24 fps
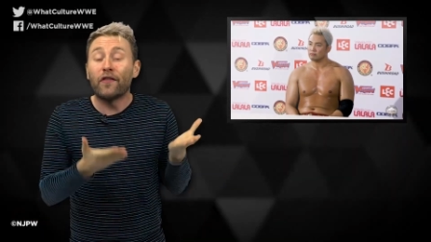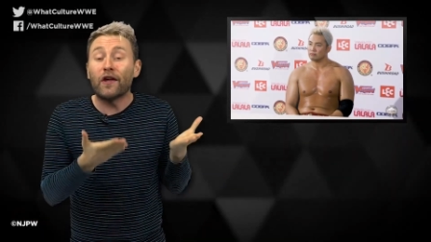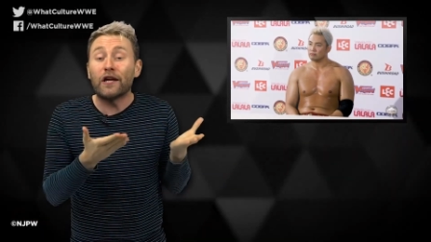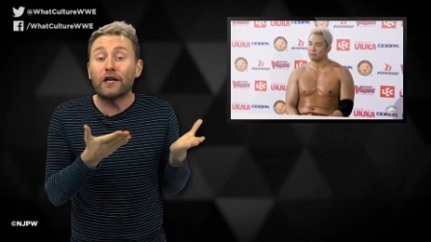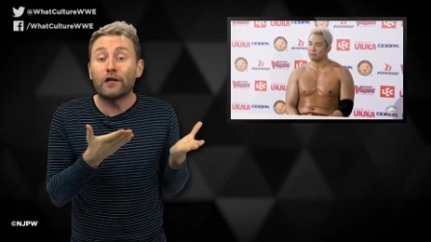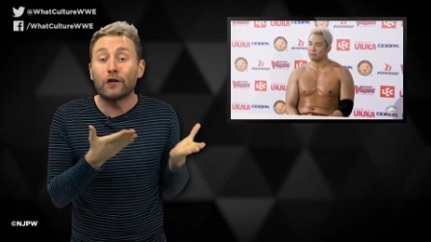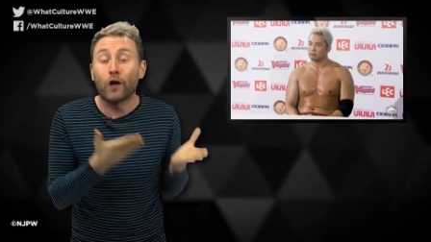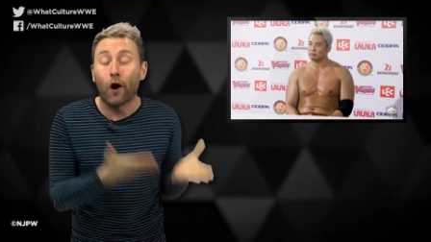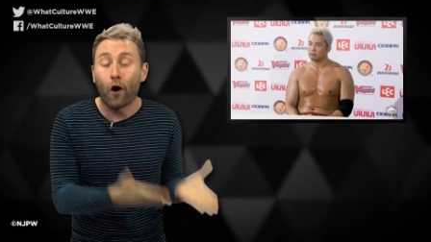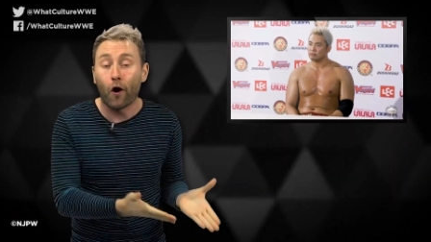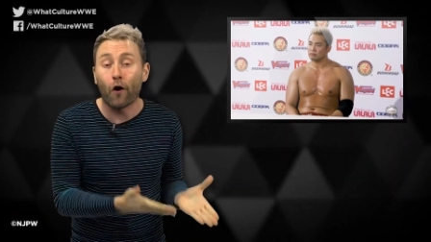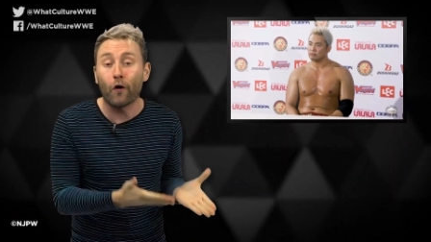they
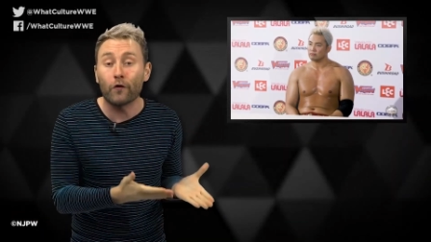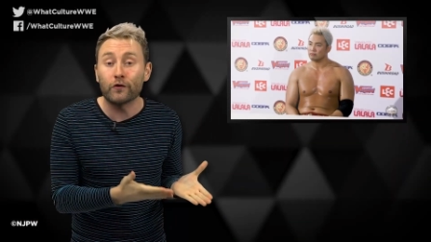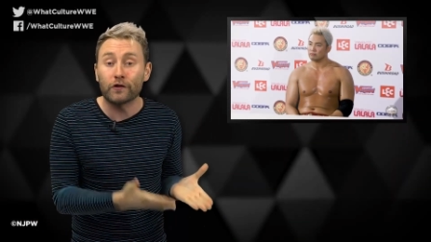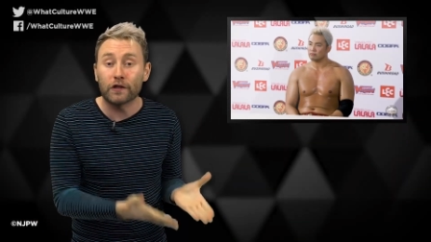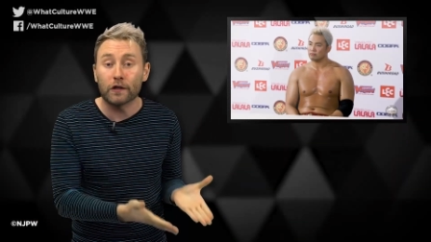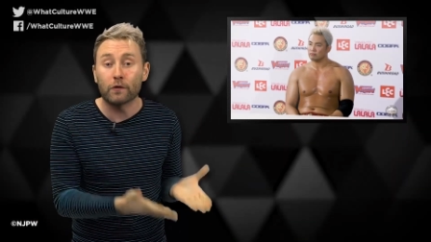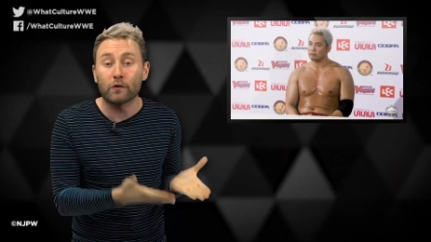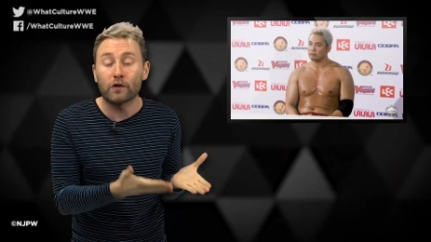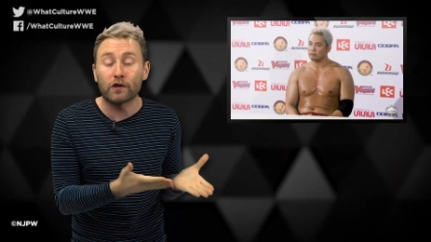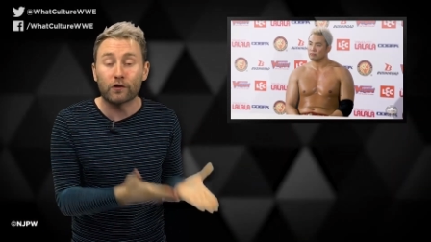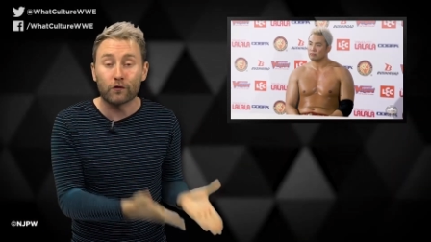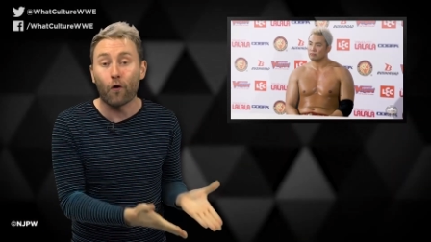can't
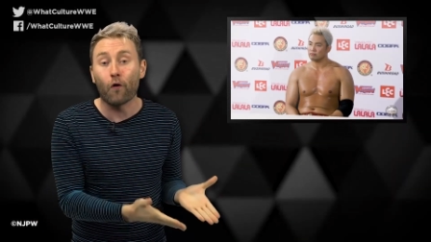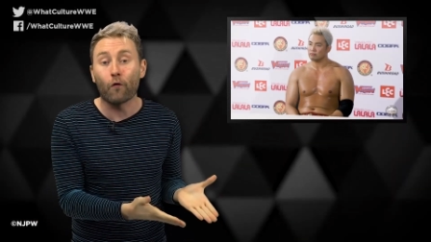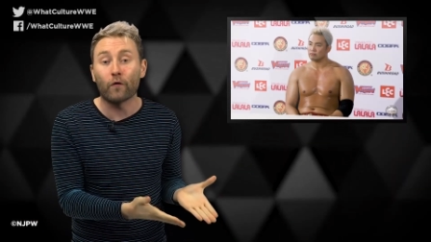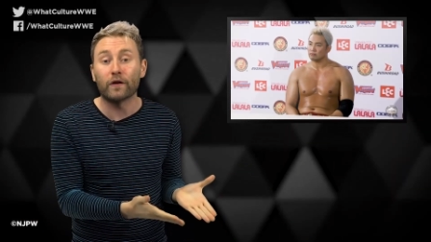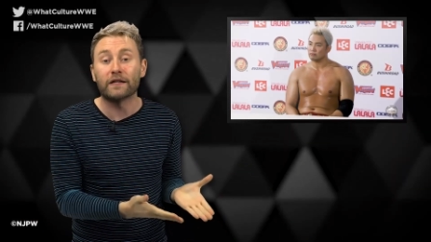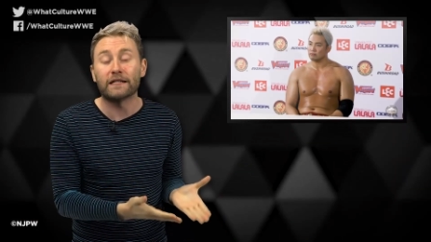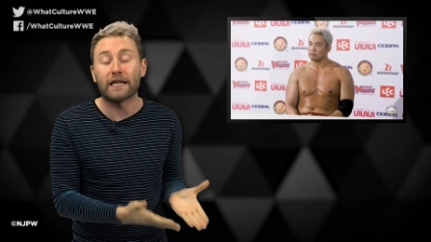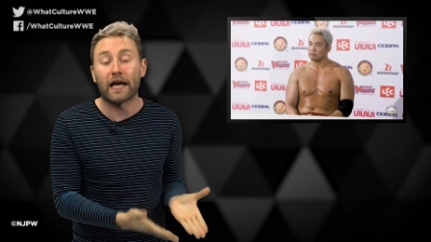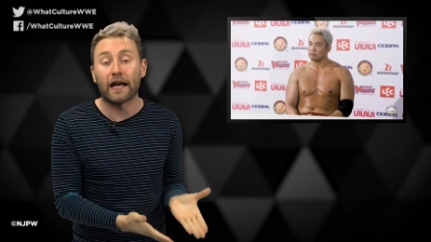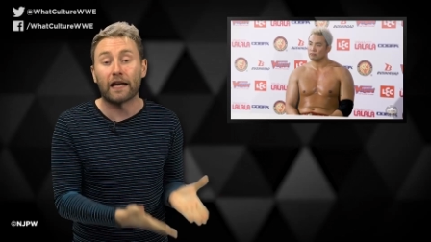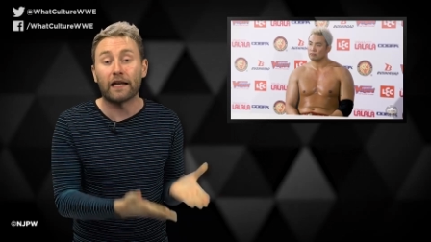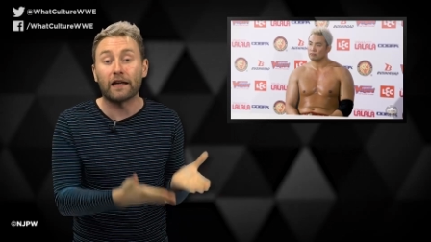do
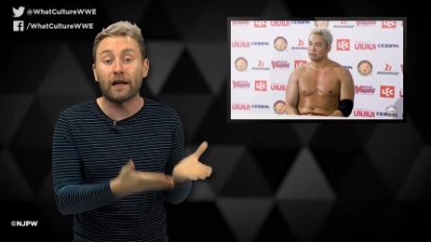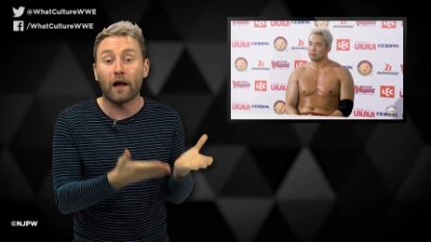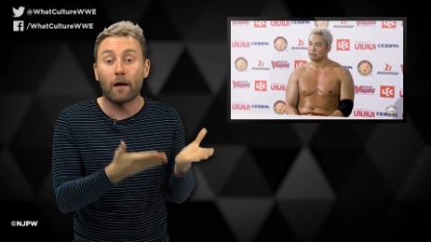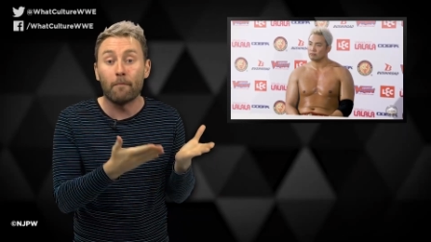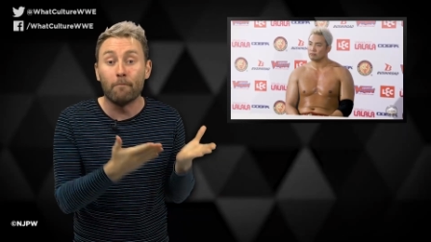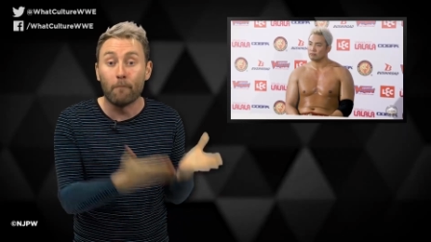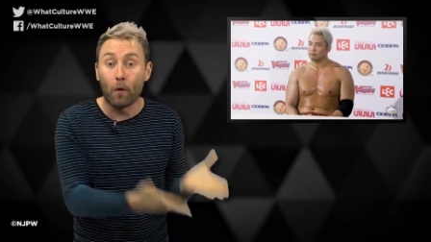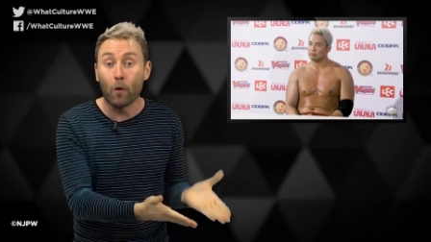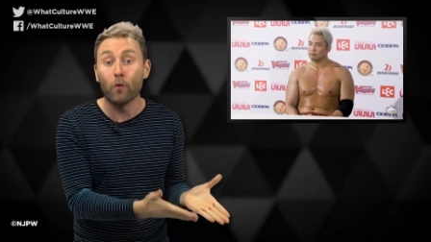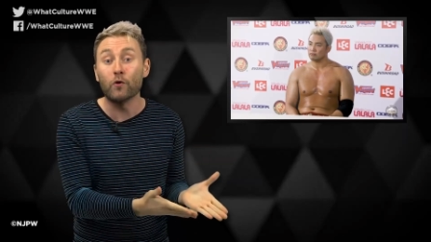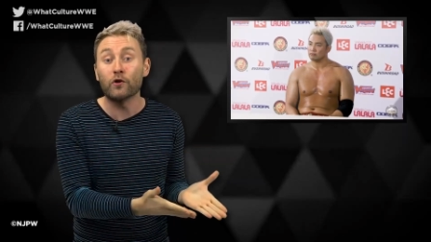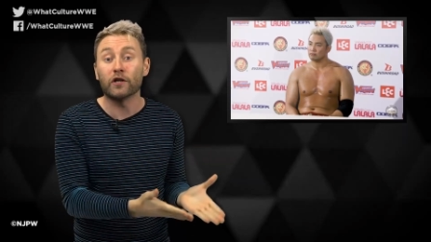storytelling
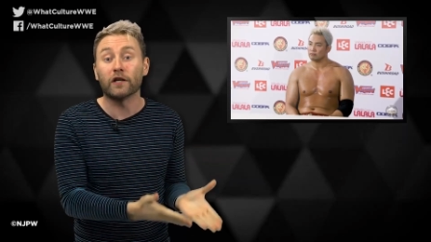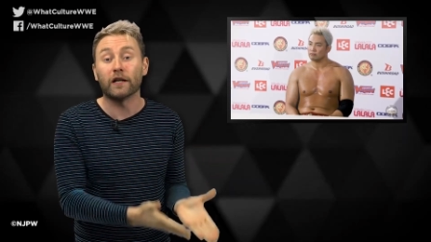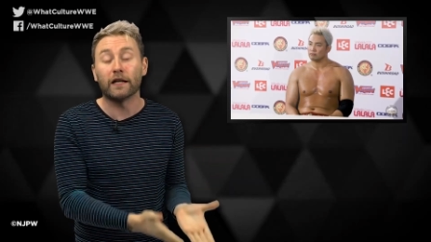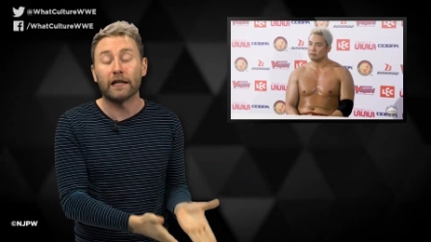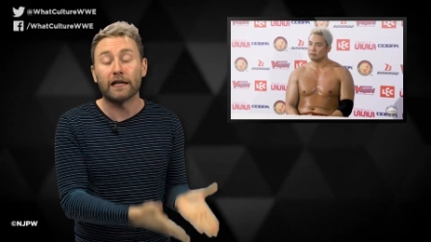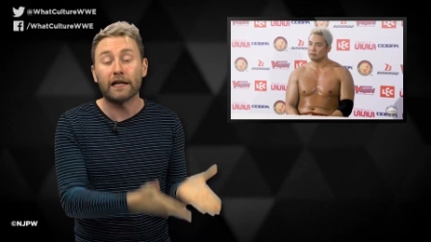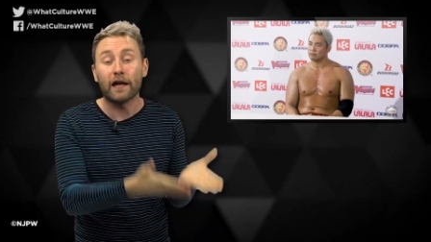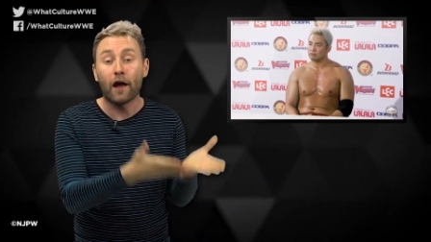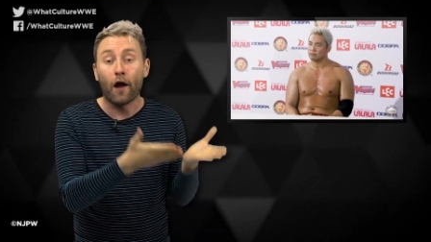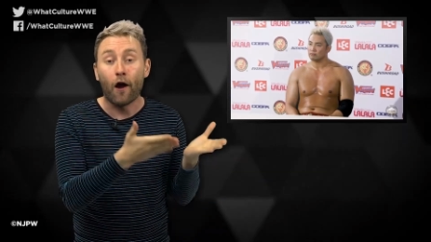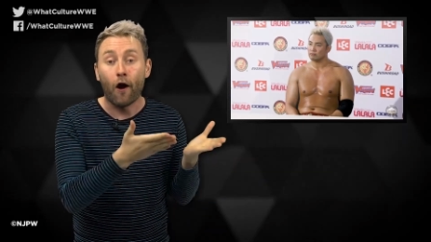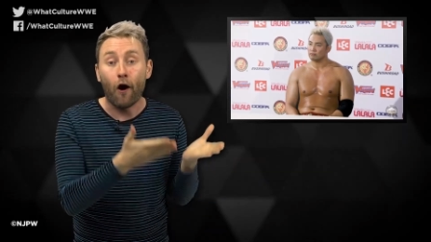
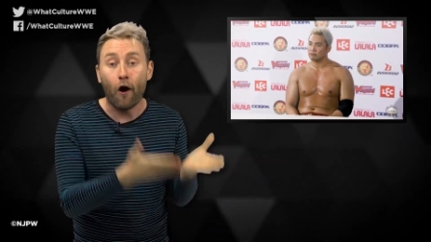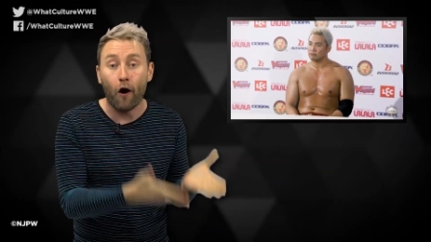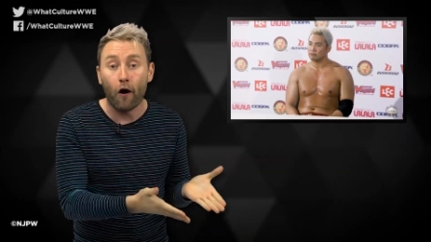emotionally